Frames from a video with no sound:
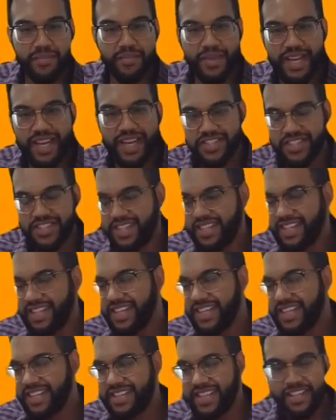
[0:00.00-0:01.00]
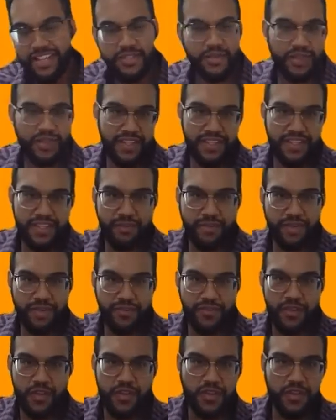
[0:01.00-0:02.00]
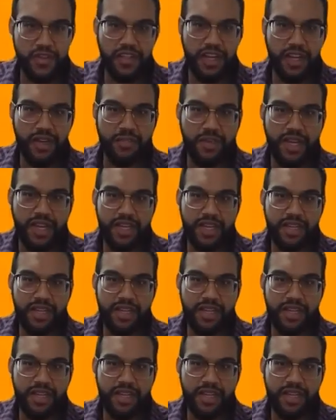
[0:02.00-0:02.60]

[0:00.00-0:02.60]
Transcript: passion. That's what led to my first job.